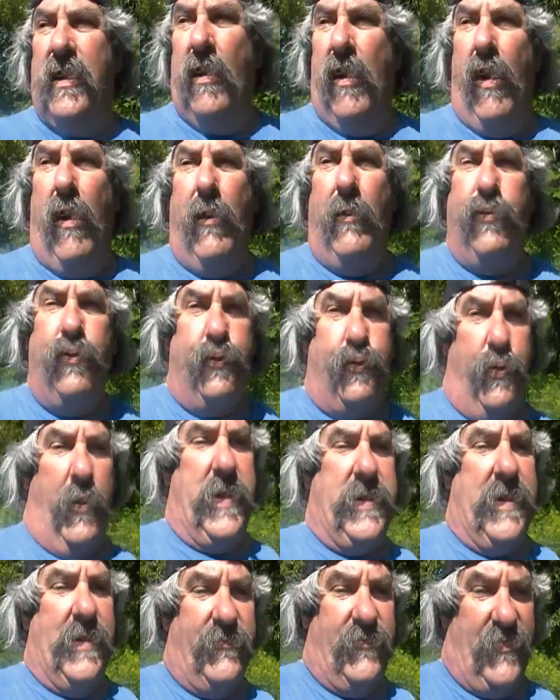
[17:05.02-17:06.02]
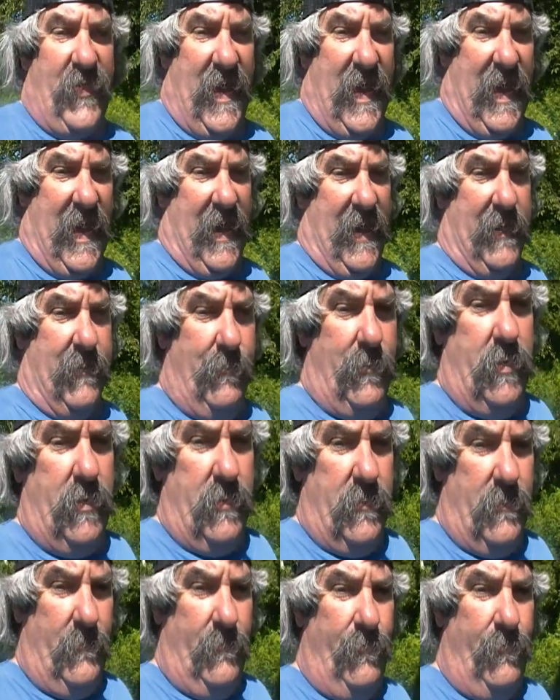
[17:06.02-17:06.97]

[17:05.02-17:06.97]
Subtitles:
At all freaking time.